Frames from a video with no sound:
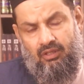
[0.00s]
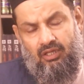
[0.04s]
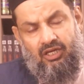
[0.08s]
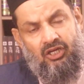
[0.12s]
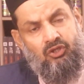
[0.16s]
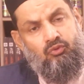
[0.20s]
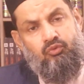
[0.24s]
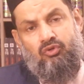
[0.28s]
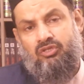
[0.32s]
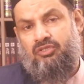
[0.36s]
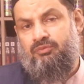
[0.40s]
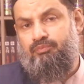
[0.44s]

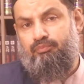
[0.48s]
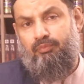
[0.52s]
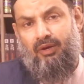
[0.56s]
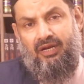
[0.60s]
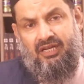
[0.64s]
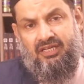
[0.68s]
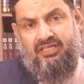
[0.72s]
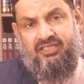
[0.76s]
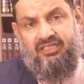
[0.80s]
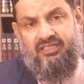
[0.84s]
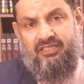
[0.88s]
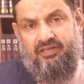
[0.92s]
it was
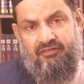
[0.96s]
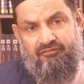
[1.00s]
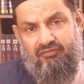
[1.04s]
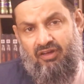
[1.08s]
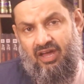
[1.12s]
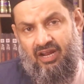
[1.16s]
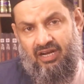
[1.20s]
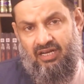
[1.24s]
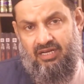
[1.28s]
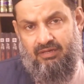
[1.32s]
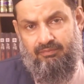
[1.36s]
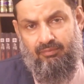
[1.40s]
punished
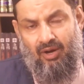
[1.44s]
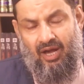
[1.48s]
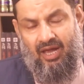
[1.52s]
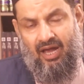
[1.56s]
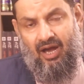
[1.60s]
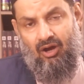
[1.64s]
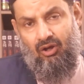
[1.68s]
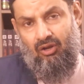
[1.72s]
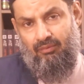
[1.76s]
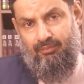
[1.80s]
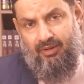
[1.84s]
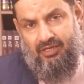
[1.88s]
severely by
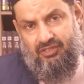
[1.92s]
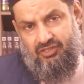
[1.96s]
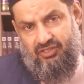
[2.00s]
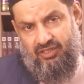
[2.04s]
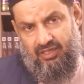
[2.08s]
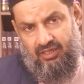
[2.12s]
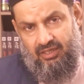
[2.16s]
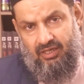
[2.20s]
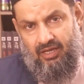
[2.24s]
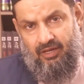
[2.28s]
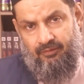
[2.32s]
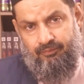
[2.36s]
Almighty
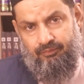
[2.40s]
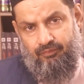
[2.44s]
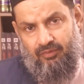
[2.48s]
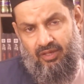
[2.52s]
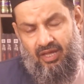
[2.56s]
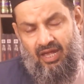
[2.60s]
Allah.